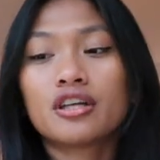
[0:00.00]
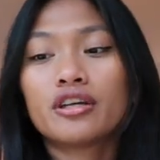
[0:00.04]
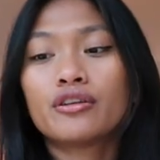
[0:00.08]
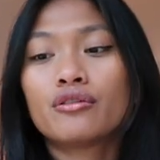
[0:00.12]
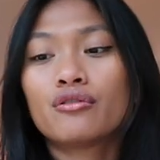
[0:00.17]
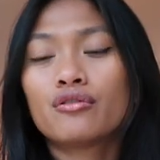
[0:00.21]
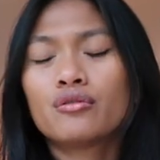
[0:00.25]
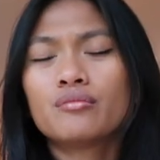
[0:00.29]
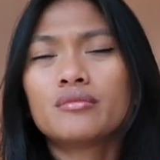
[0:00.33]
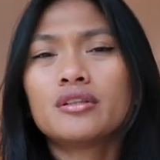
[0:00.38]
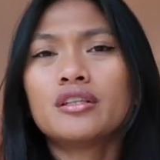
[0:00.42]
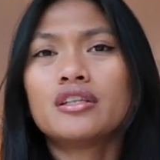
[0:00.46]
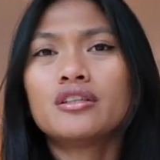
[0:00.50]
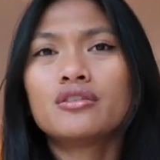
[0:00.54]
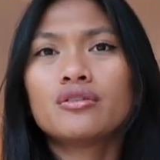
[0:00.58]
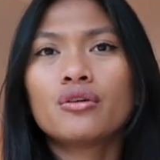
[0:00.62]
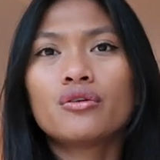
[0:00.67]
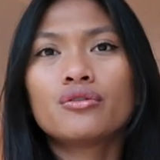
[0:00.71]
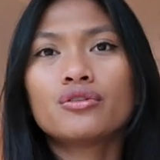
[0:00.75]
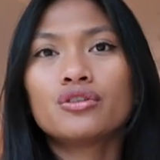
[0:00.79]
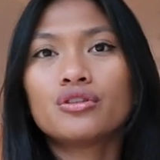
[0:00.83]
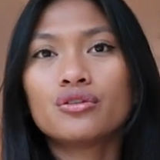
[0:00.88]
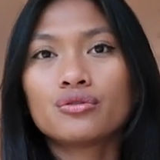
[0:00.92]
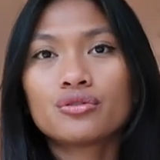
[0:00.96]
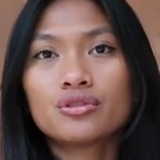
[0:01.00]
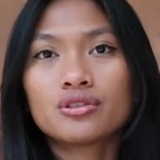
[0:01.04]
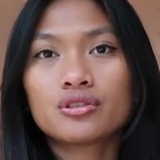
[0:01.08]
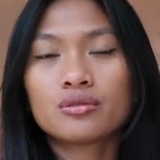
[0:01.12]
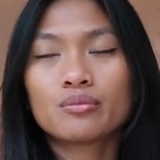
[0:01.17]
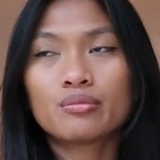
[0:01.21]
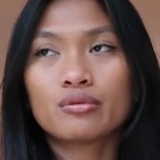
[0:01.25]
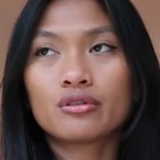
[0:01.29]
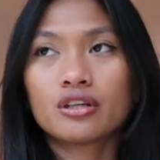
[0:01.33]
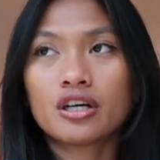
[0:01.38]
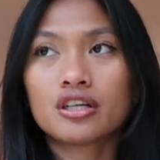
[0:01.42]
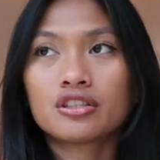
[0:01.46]
I normally don't use
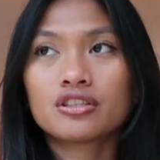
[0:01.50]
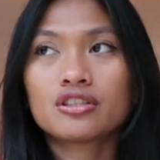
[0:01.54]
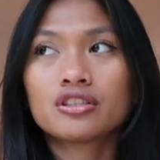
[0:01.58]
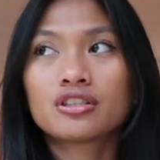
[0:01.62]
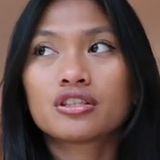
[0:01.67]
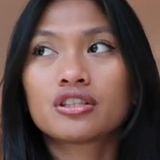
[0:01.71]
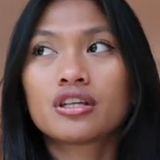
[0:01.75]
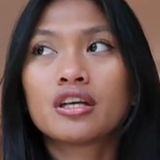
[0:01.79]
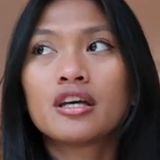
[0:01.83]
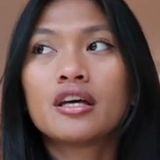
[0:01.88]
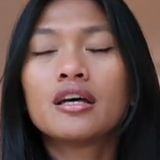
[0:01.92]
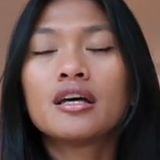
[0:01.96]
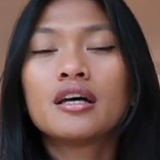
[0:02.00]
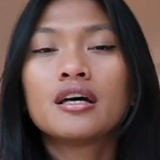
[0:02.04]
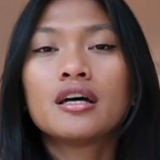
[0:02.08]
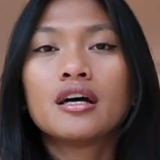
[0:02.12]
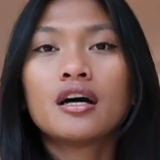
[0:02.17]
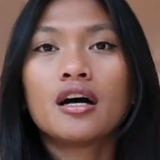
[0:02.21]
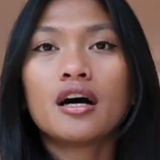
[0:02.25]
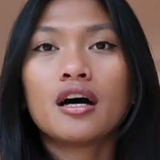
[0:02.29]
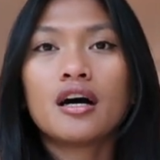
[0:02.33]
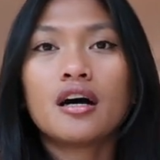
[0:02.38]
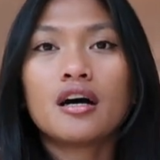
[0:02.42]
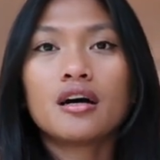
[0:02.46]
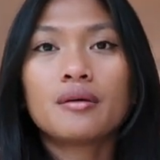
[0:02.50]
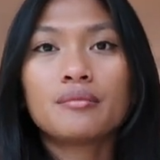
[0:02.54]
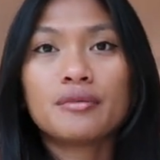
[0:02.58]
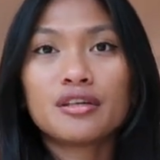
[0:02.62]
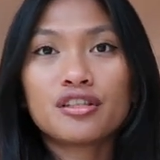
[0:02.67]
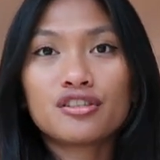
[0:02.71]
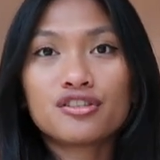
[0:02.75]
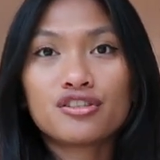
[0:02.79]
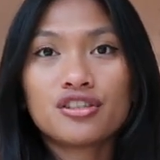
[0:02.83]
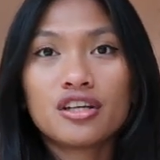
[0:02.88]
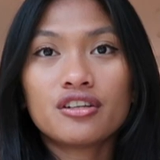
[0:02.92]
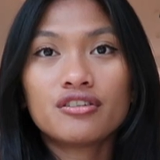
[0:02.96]
brush
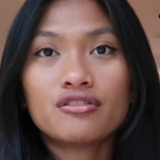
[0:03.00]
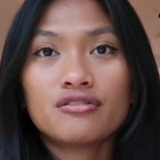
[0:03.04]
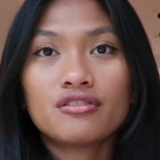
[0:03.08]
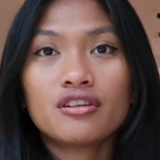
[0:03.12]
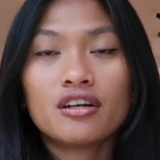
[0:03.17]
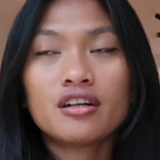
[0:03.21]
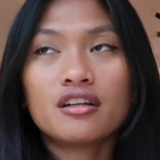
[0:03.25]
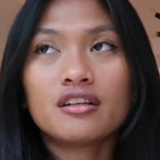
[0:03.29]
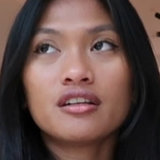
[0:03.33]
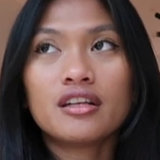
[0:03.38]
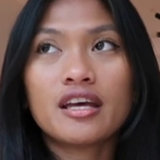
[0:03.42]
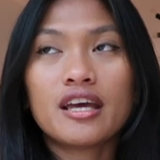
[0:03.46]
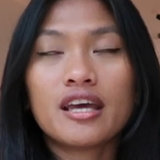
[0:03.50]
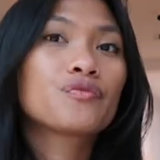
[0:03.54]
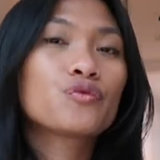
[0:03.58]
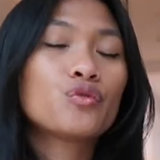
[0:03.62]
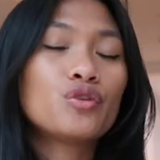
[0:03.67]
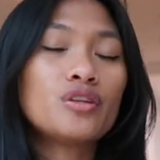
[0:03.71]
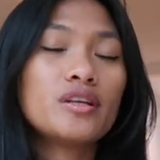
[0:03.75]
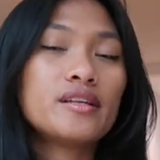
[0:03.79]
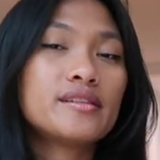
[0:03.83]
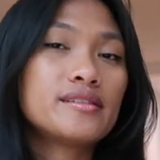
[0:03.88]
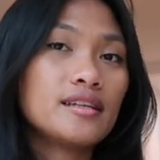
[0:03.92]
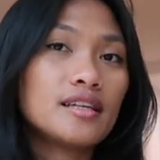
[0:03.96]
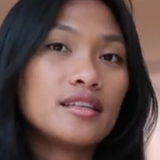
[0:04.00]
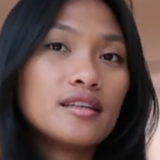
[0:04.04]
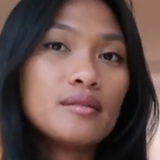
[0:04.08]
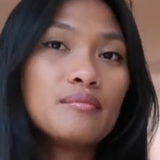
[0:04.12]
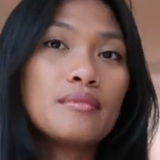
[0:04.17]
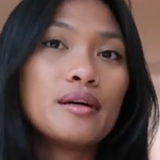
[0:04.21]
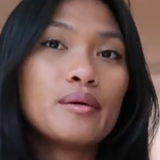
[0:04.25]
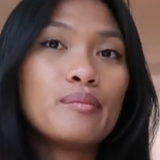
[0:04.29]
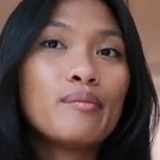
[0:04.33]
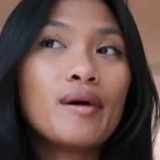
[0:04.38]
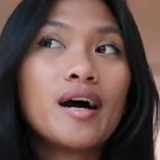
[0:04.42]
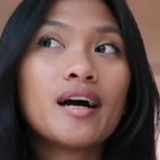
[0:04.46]
in general, and when I see it in
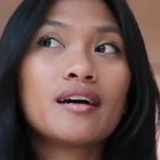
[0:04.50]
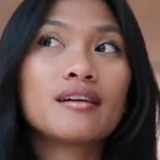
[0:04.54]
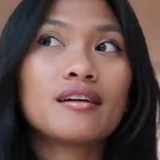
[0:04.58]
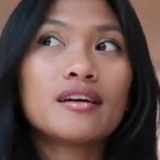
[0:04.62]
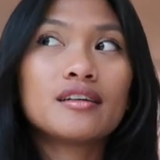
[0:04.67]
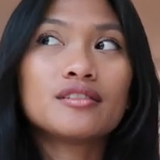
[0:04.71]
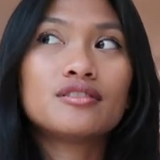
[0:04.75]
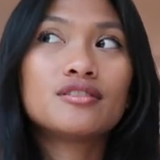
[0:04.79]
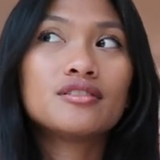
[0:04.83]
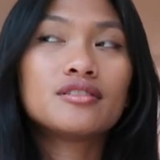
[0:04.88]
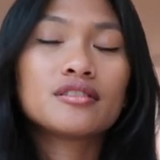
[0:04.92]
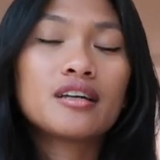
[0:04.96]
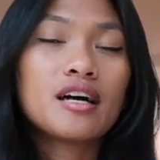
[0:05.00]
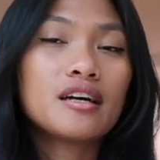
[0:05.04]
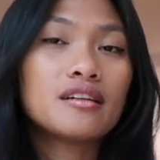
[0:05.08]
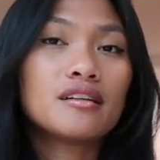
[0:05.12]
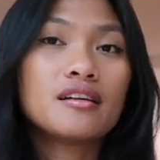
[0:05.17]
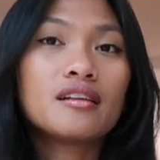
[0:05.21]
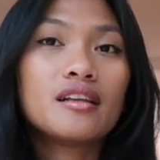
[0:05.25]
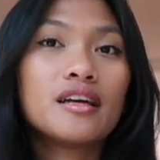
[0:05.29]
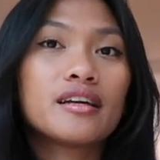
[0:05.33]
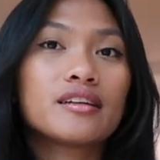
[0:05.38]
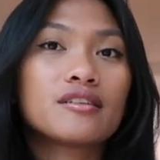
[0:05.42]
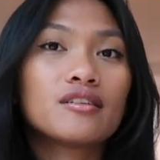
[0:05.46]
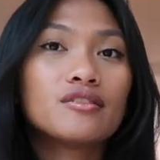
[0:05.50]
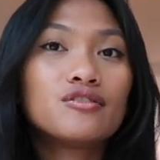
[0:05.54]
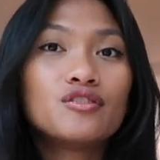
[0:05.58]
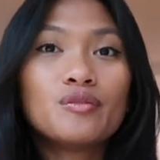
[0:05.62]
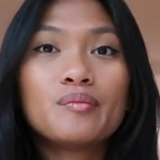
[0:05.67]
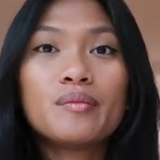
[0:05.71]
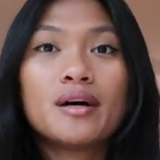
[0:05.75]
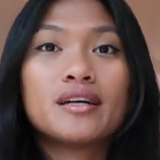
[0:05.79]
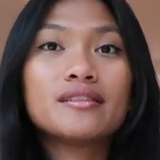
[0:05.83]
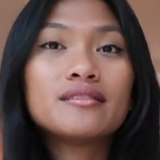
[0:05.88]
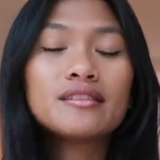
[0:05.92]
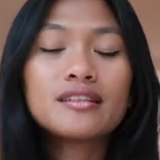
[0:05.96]
my bag, I just kind of like
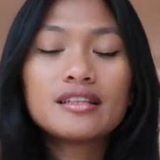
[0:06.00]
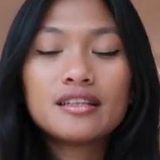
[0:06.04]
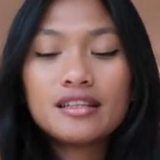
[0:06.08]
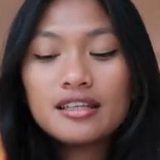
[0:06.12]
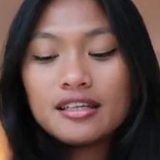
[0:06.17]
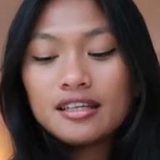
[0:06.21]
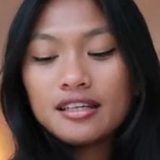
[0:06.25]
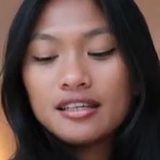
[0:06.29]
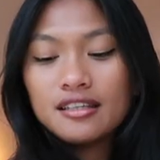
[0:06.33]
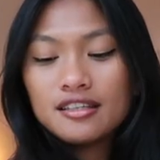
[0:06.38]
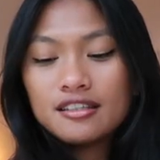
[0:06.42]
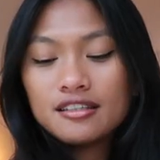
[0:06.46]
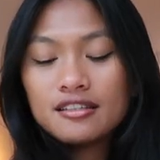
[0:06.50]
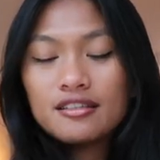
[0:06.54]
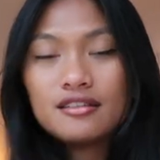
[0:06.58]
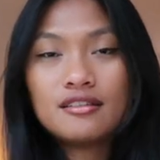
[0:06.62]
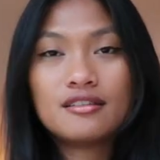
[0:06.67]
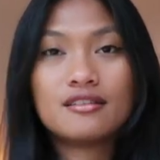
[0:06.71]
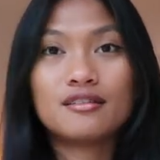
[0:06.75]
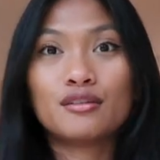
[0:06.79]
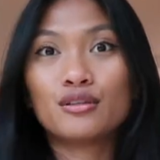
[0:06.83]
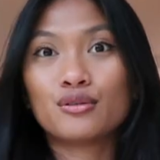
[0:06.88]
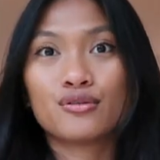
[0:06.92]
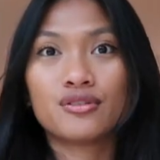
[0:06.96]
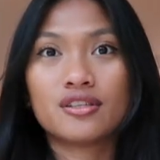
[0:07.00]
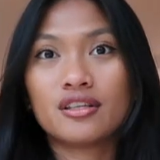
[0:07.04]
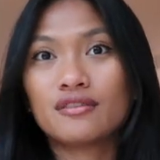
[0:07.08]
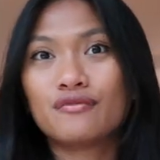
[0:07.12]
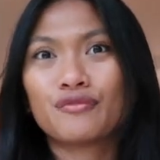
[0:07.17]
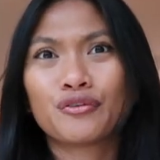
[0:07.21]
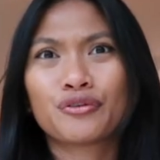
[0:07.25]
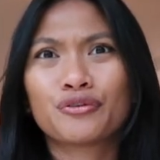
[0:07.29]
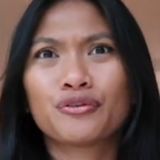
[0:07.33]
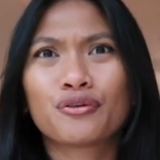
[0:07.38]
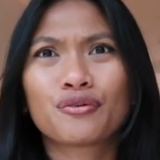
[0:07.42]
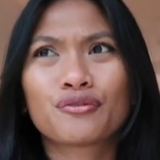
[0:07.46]
automatically use it
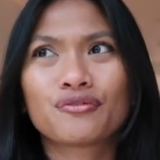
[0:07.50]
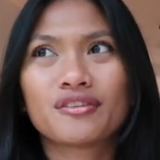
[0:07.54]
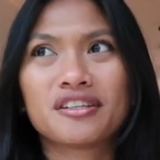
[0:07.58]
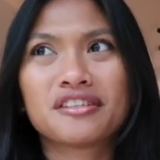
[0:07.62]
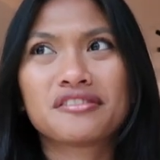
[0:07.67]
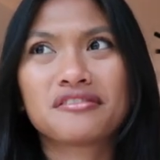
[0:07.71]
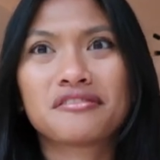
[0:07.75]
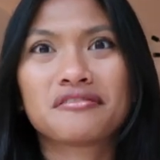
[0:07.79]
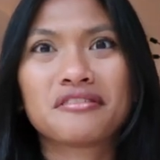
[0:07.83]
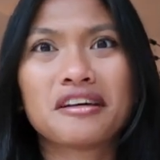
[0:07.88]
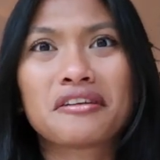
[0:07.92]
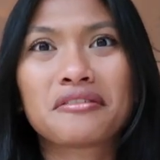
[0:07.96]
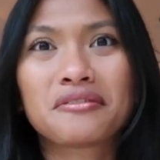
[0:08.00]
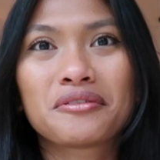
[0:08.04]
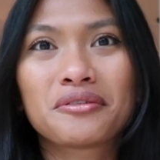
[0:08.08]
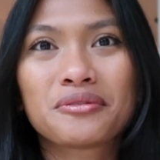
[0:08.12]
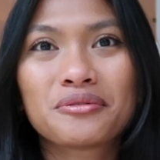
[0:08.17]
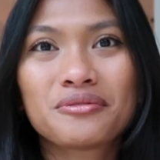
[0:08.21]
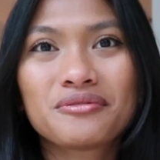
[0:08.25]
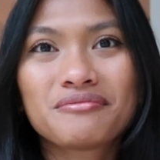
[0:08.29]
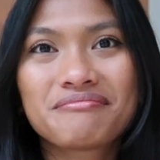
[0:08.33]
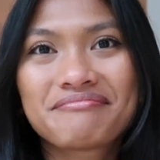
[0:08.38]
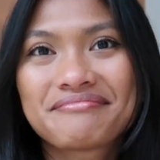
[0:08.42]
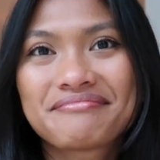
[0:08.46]
for no reason, I don't know.